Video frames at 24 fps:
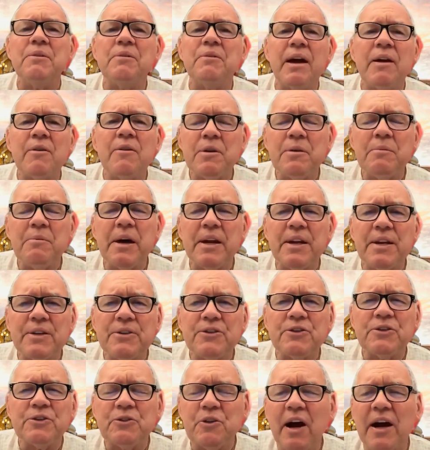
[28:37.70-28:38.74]
everybody is
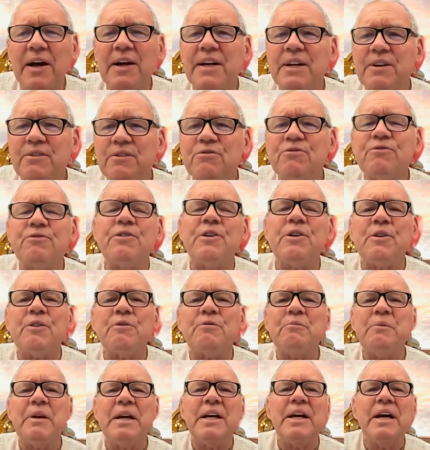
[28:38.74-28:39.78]
struck in fear of
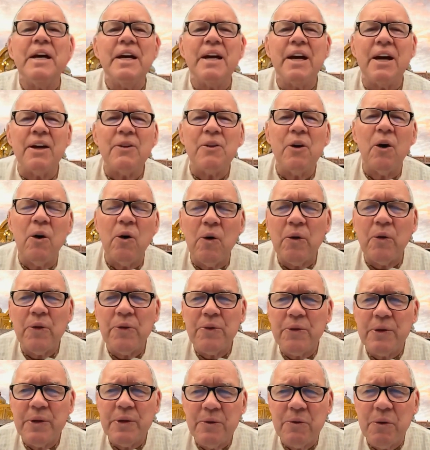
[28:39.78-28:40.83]
me, and the whole
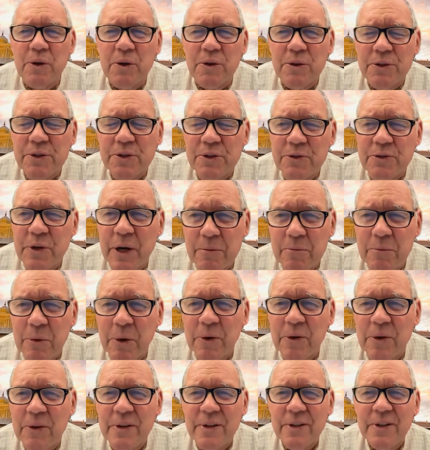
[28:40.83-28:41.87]
3 worlds
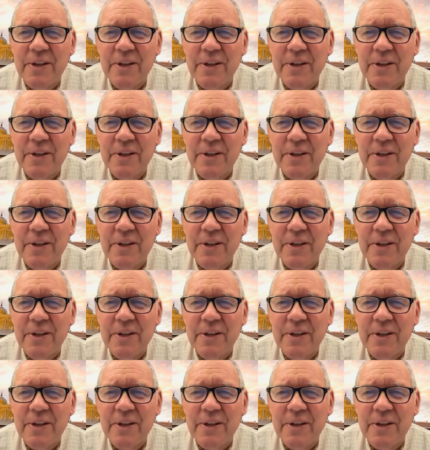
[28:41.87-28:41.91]
tremble.